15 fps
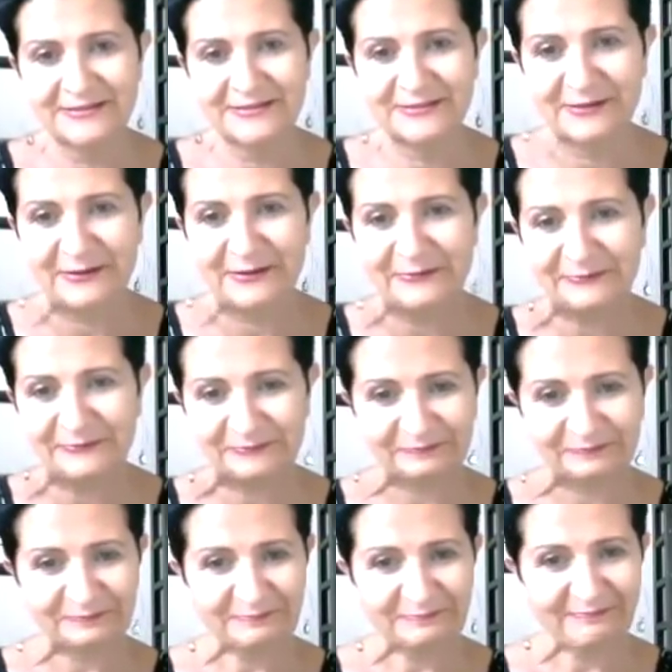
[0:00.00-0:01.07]
So
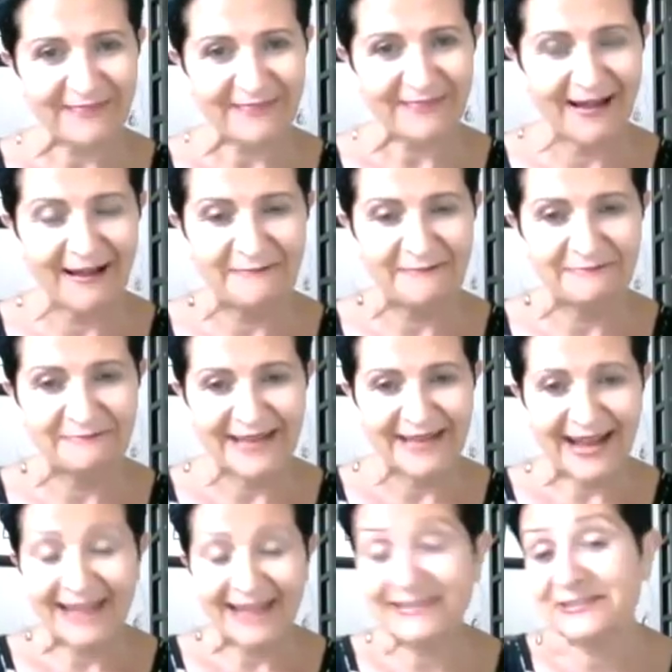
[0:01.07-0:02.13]

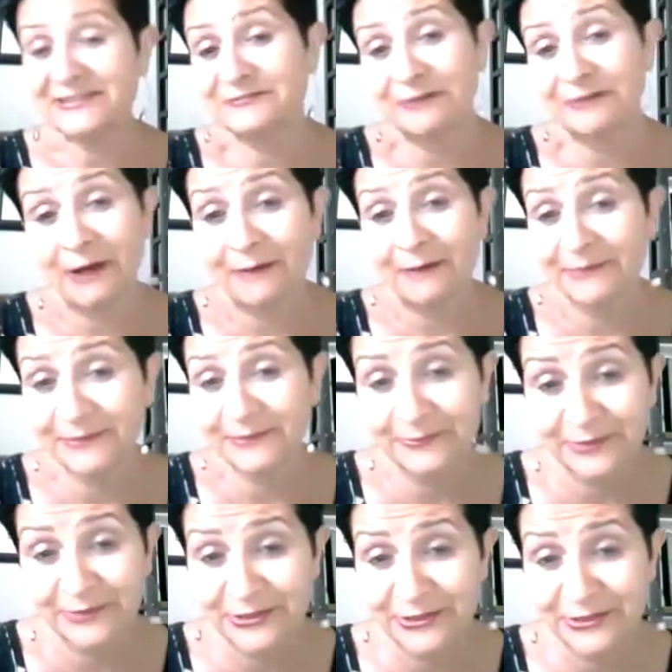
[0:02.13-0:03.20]
I think it's phenomenal
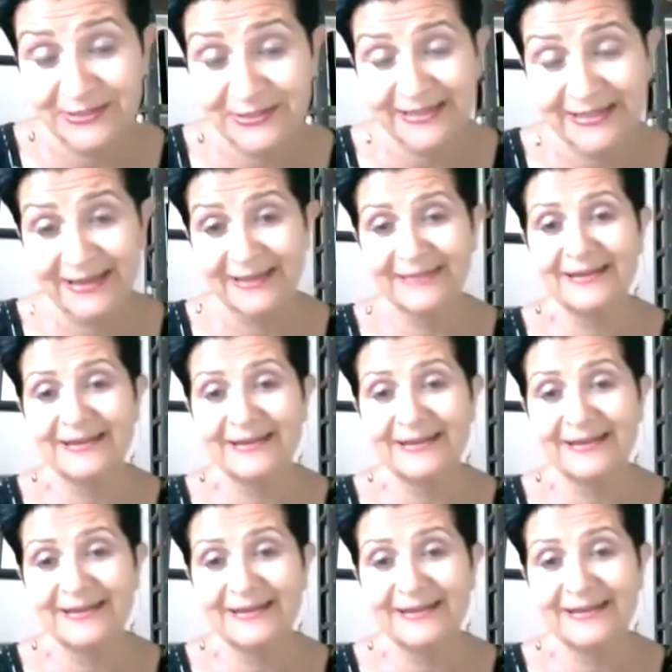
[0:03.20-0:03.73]
what you did.